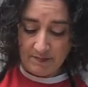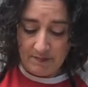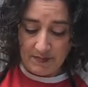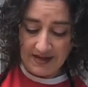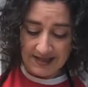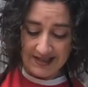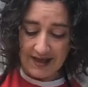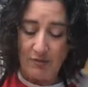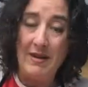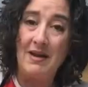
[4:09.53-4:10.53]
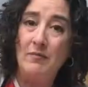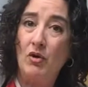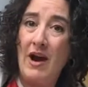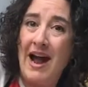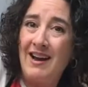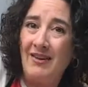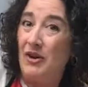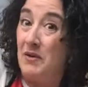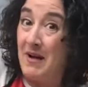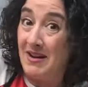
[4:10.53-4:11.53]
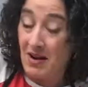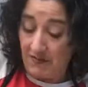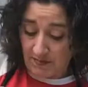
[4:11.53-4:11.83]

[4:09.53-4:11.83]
because that'll make them crack, or you might not even